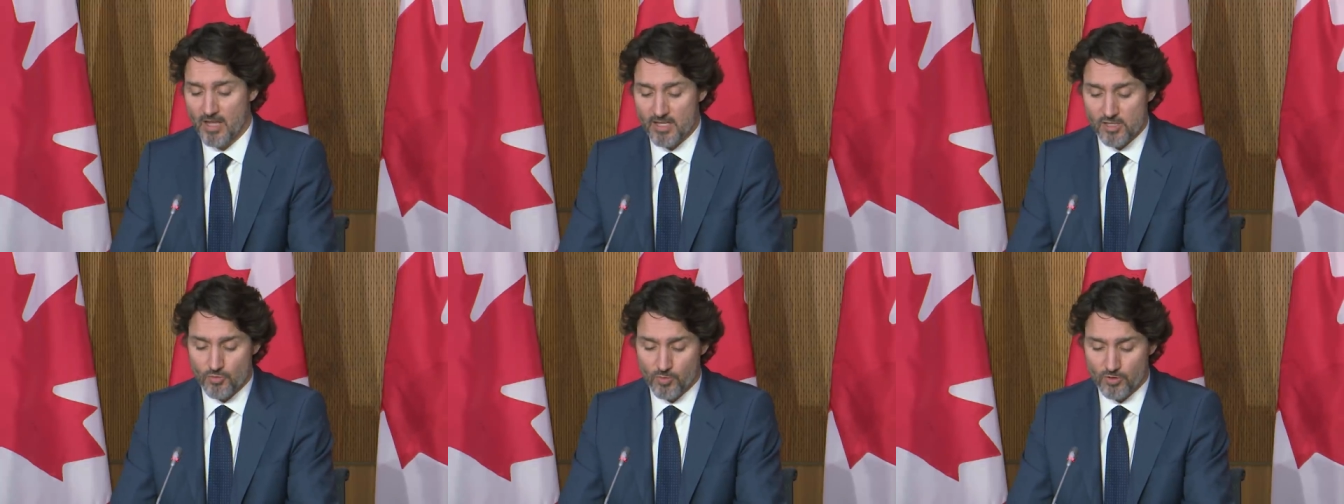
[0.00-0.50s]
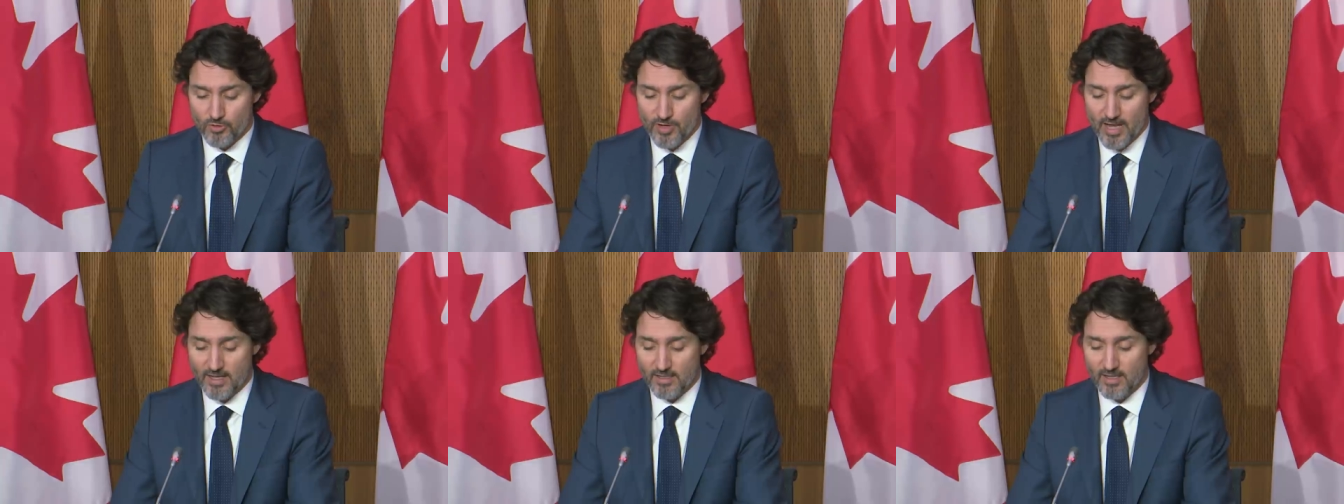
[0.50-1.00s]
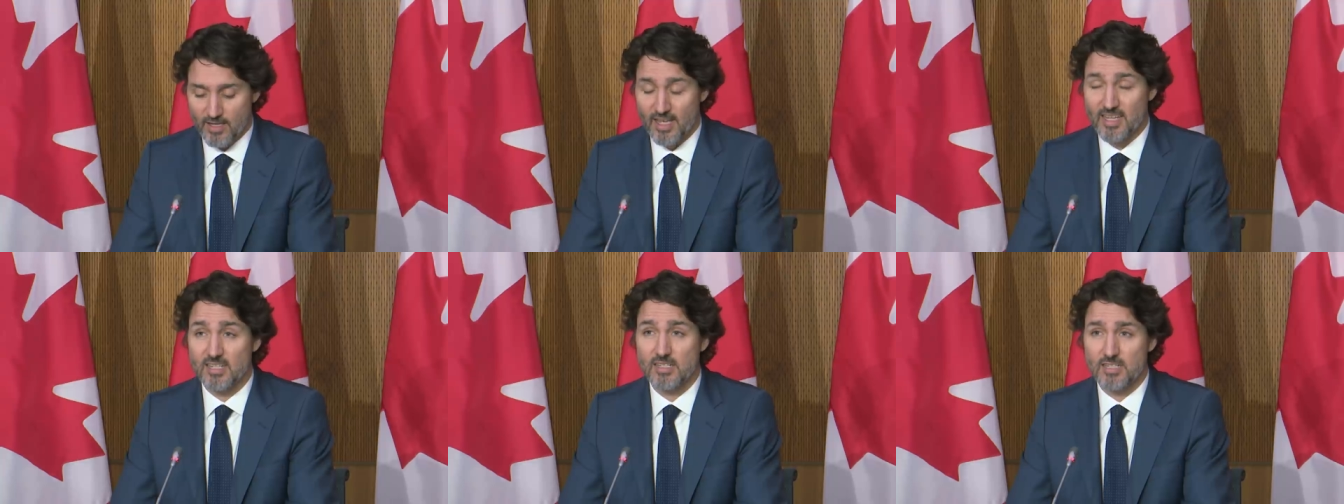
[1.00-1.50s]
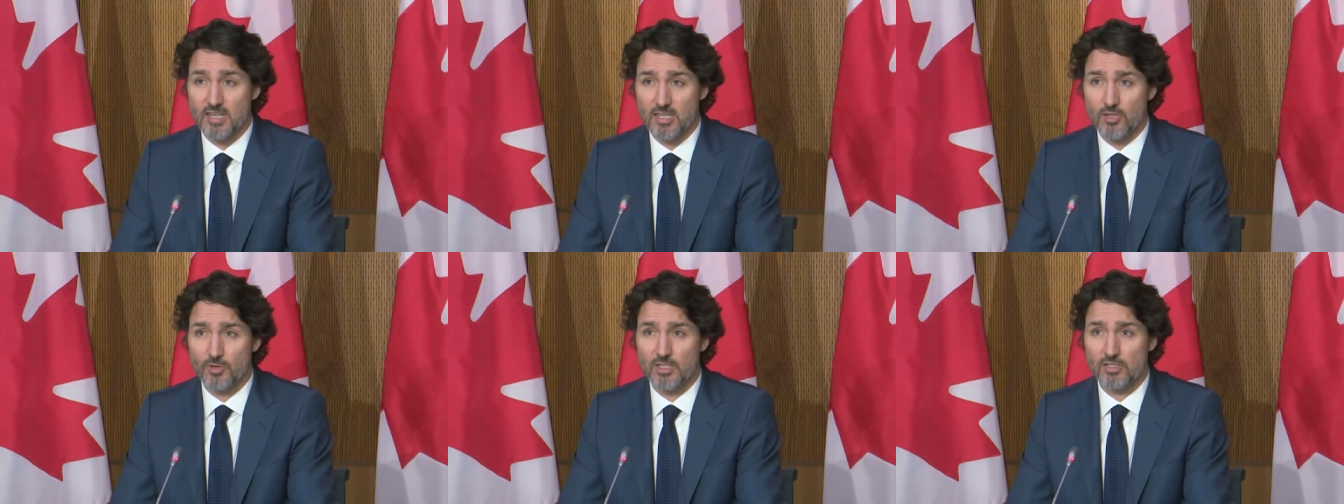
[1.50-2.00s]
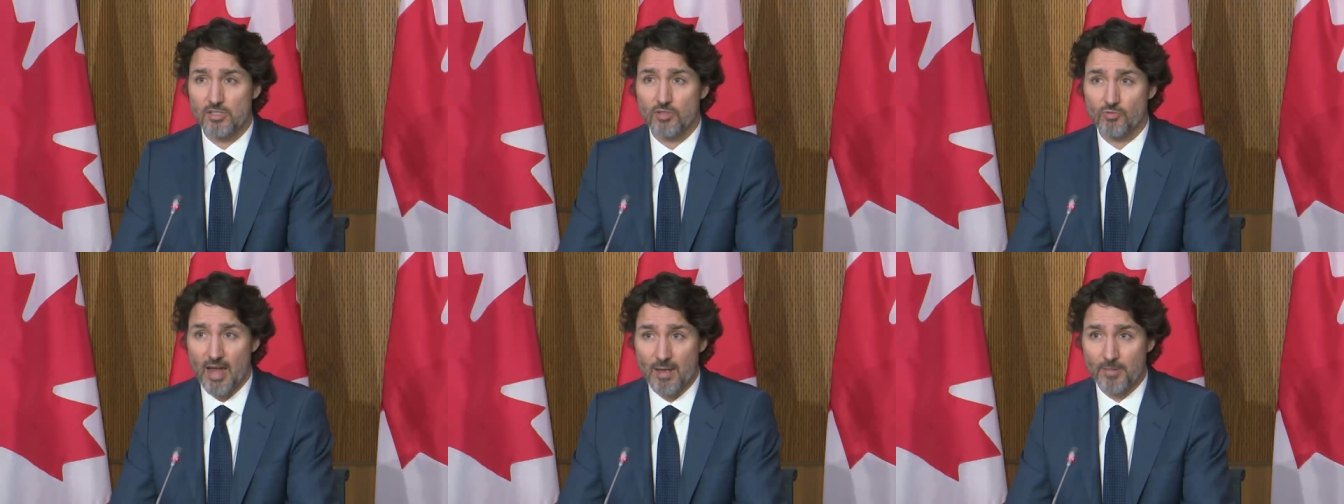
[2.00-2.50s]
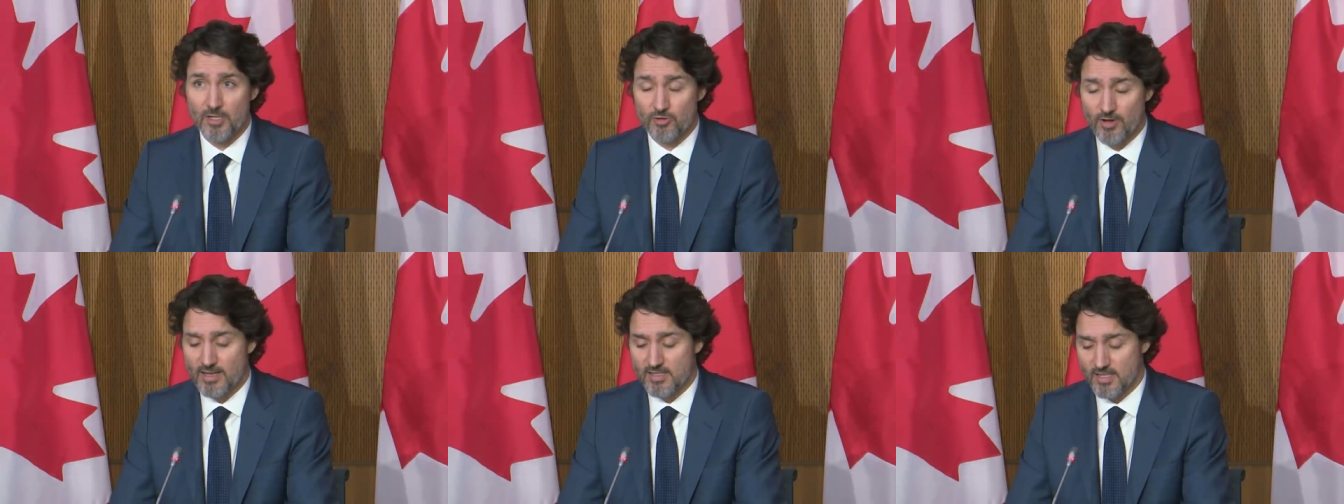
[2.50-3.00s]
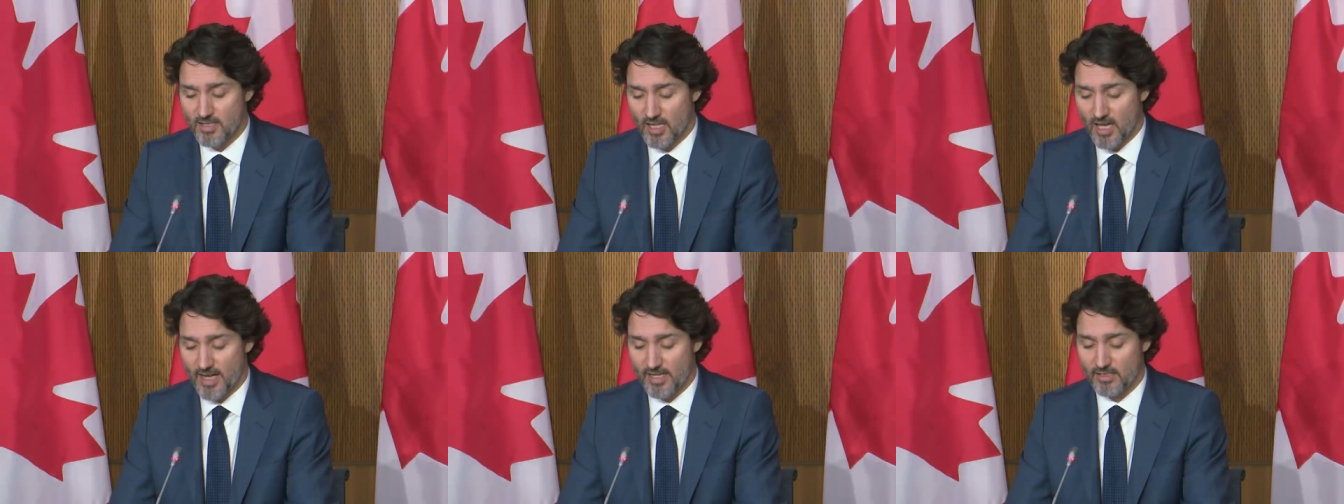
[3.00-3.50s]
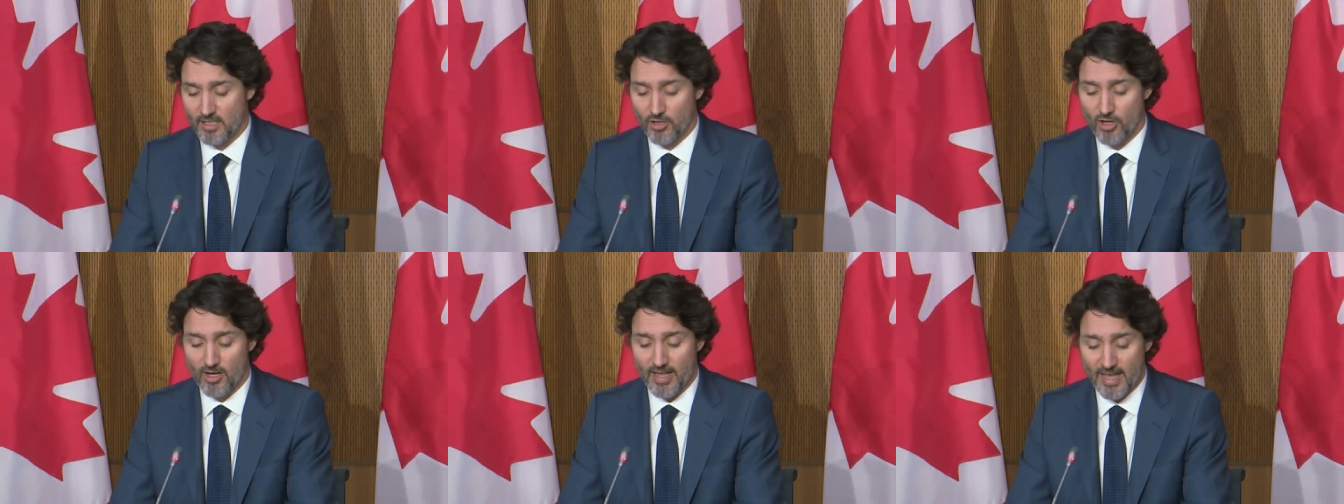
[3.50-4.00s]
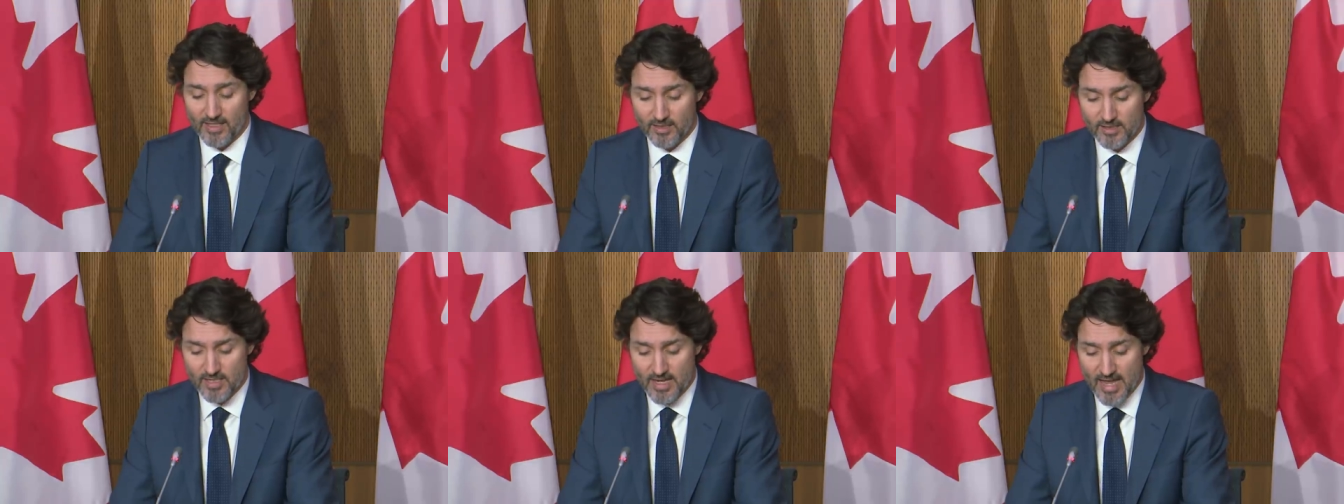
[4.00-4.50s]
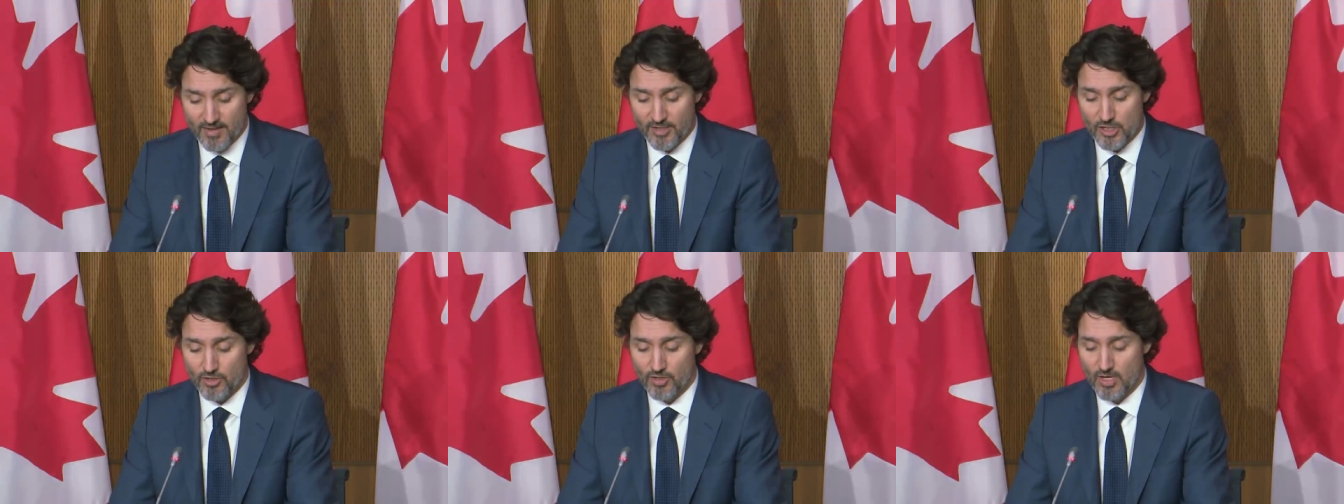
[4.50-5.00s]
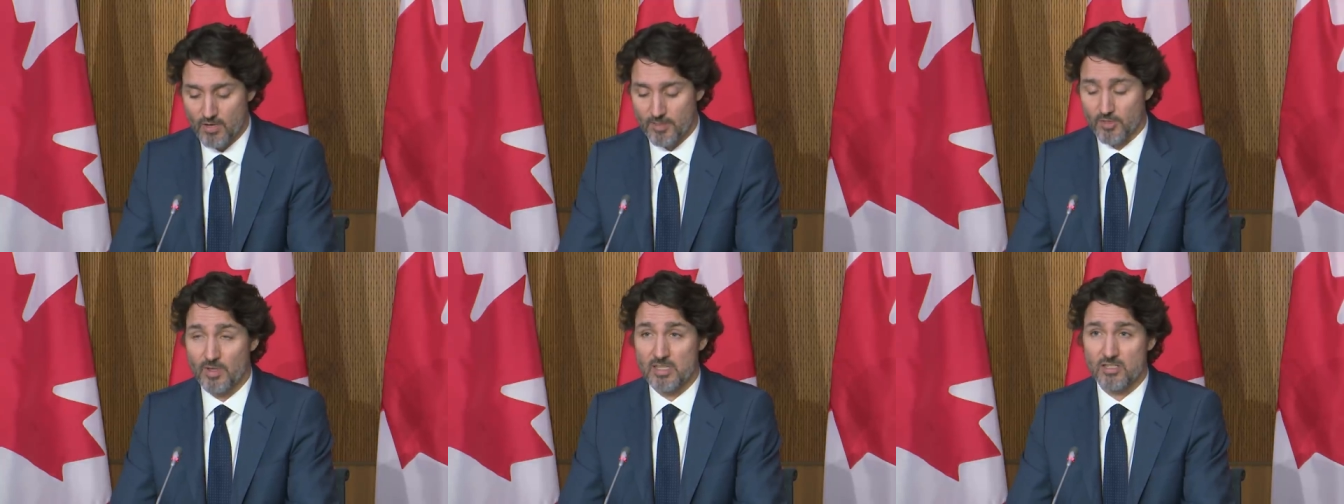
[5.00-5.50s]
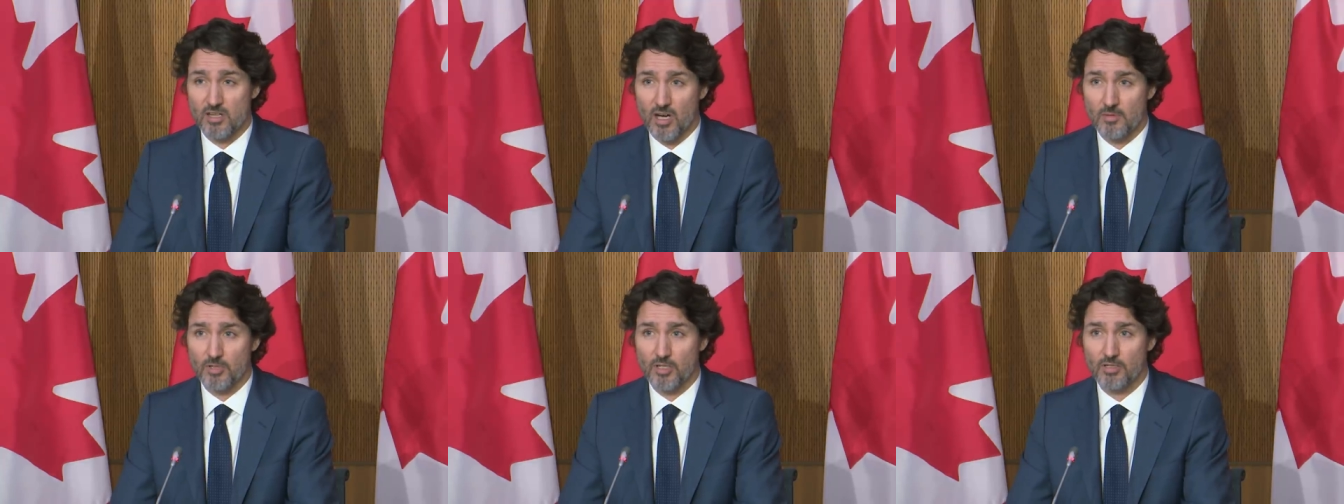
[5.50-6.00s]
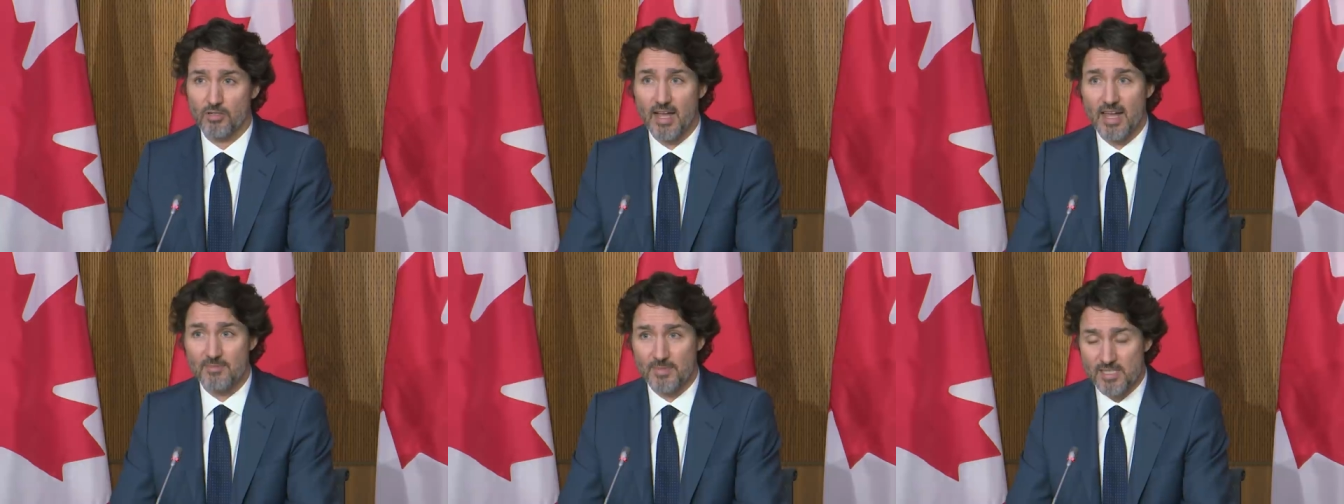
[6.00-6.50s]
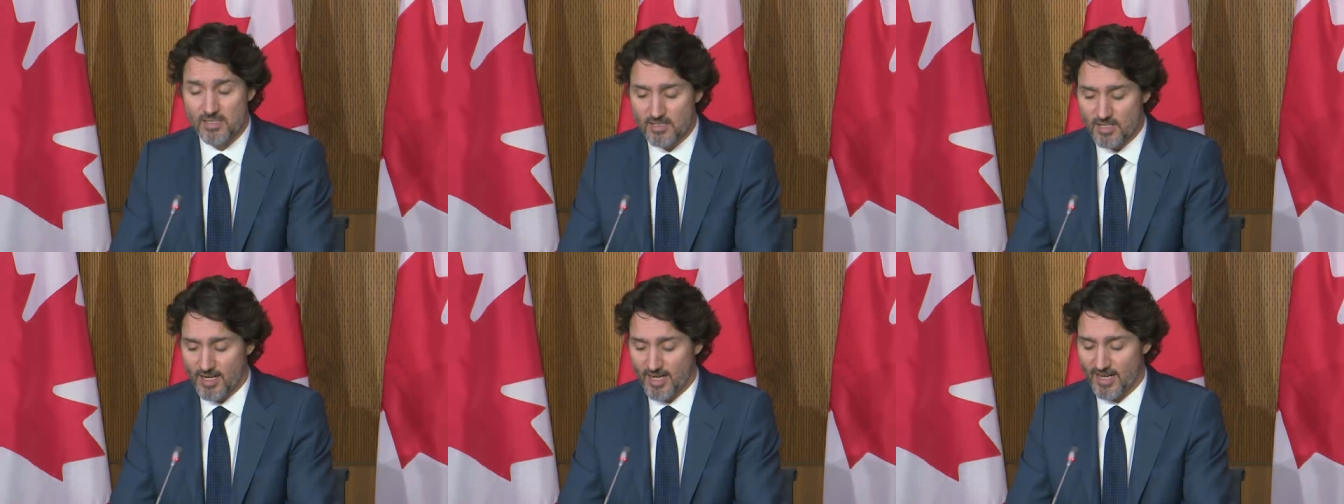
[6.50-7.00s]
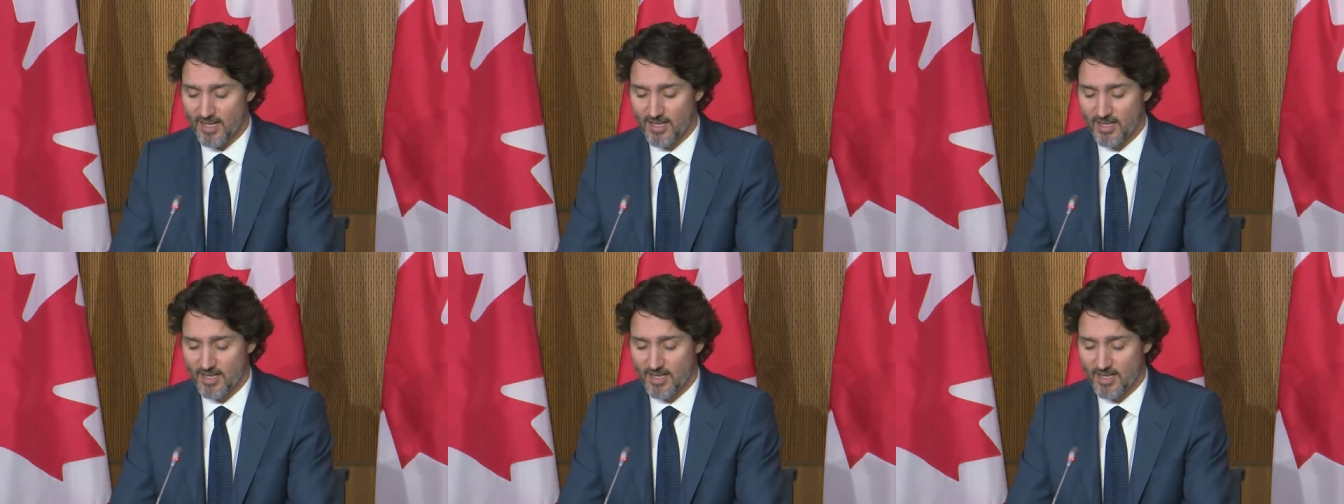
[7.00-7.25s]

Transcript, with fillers: This will create a continuous rapid transit line along Eglinton Avenue between Scarborough and Mississauga,